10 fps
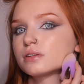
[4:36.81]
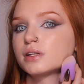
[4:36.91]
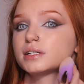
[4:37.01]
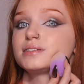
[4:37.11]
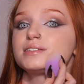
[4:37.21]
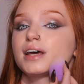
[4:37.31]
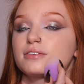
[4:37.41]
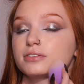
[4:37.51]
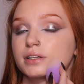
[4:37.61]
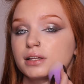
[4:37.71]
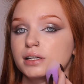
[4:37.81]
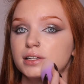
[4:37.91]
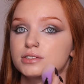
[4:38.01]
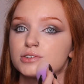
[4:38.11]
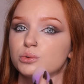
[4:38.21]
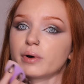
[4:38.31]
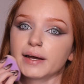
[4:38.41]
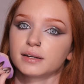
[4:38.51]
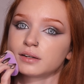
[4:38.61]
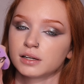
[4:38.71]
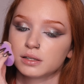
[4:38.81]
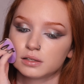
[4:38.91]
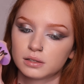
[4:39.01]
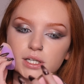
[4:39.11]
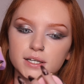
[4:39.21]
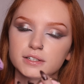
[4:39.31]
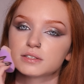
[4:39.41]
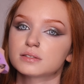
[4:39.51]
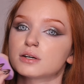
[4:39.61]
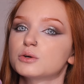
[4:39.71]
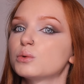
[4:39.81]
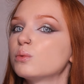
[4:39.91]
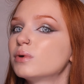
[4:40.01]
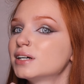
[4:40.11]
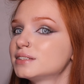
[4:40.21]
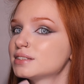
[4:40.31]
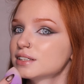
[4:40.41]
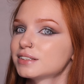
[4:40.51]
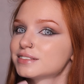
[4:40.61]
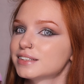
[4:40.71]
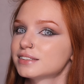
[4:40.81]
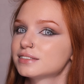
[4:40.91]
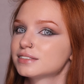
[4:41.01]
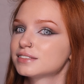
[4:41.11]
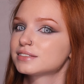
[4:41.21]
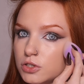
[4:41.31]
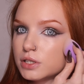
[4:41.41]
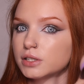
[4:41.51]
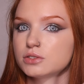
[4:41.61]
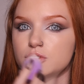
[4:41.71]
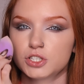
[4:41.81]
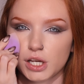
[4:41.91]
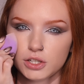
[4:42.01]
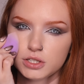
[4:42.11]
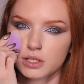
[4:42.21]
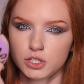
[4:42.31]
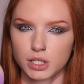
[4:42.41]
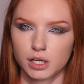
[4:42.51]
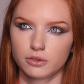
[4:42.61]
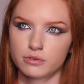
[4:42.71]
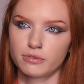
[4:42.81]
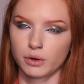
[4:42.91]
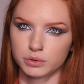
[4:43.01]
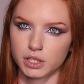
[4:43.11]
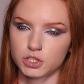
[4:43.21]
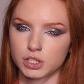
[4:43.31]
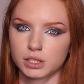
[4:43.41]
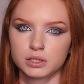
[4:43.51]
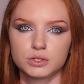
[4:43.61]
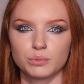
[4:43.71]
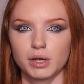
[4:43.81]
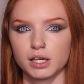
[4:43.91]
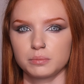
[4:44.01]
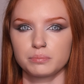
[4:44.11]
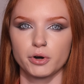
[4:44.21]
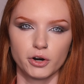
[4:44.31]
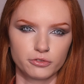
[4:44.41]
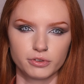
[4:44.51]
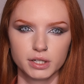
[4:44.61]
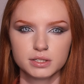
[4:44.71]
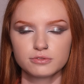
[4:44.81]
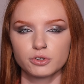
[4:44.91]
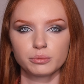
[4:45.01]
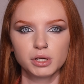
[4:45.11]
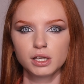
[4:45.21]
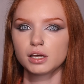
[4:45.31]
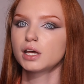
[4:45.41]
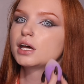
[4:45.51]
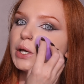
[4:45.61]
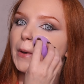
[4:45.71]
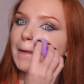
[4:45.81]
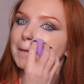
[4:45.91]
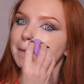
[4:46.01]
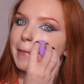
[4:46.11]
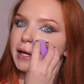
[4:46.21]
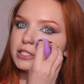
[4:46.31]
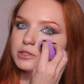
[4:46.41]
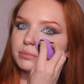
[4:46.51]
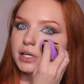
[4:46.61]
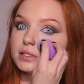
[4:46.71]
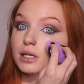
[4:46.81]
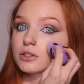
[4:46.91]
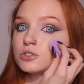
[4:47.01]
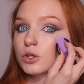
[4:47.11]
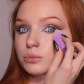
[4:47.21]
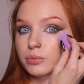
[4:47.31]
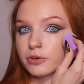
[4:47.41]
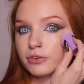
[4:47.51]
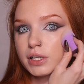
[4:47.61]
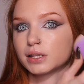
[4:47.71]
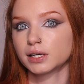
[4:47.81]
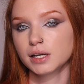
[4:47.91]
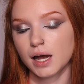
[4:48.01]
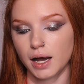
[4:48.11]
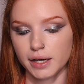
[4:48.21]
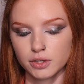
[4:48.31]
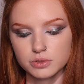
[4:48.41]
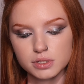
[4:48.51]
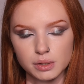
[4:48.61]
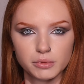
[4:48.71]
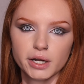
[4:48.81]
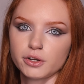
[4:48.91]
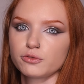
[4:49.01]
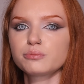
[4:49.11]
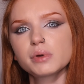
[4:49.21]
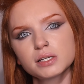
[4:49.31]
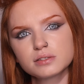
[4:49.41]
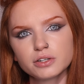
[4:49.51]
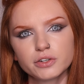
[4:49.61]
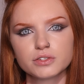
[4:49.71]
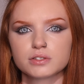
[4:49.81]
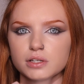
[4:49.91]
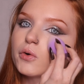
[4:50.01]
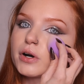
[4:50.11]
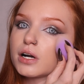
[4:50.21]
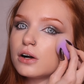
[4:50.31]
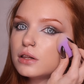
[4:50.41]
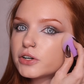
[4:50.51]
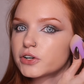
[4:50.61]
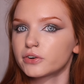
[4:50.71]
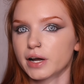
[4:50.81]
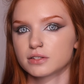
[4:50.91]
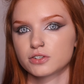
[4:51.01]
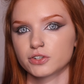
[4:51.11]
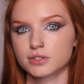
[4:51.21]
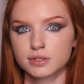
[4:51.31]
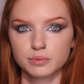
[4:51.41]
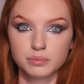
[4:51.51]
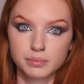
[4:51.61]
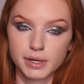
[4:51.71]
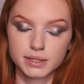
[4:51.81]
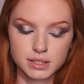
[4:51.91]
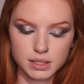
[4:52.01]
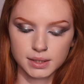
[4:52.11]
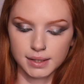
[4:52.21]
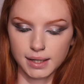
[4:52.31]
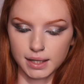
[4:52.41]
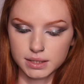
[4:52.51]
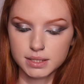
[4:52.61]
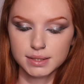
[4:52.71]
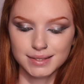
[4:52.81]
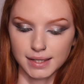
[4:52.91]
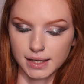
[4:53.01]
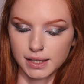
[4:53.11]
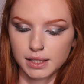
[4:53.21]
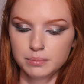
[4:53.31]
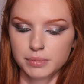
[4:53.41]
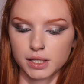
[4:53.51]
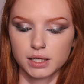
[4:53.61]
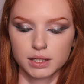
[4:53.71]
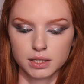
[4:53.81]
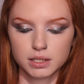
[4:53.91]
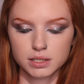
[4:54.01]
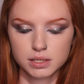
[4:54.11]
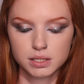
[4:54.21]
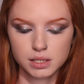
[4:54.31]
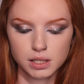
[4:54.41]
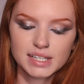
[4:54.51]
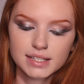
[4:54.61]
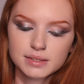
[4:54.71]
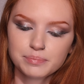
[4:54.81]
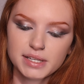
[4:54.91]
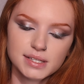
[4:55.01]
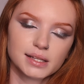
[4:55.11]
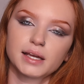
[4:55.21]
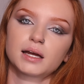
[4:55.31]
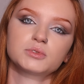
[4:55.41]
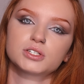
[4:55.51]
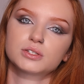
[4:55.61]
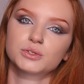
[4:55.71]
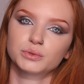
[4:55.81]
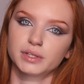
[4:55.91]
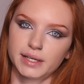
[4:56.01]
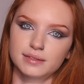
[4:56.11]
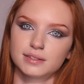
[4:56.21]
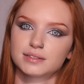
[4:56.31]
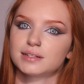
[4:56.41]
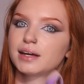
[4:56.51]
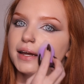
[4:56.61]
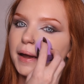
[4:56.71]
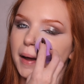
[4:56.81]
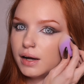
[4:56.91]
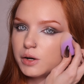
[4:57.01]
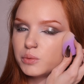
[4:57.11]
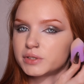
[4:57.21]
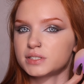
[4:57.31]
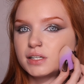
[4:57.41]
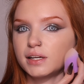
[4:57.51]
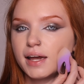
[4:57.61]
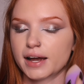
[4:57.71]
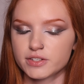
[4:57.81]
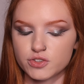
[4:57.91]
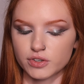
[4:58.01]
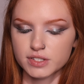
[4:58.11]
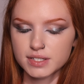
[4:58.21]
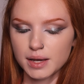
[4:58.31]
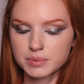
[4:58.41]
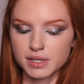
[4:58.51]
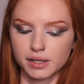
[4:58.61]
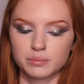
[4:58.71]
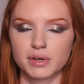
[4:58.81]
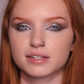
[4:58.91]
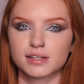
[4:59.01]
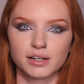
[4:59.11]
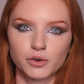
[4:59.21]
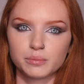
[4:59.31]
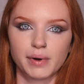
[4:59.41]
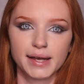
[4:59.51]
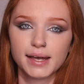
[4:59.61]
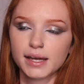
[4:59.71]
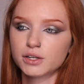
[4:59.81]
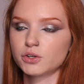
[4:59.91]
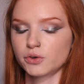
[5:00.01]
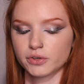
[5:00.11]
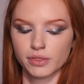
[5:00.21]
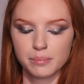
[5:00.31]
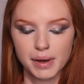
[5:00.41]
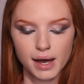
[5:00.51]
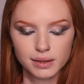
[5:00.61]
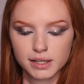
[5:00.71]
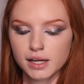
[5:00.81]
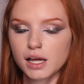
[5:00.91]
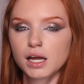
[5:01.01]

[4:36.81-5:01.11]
They definitely need to widen it because what is this? Usually to change the shade of the foundation to make it perfect for me, to match my skin tone perfectly, I use some kind of mixers or color correctors, but not today because basically I'm just too lazy today. I don't want any extra steps, any mixing on my hand or on the palette.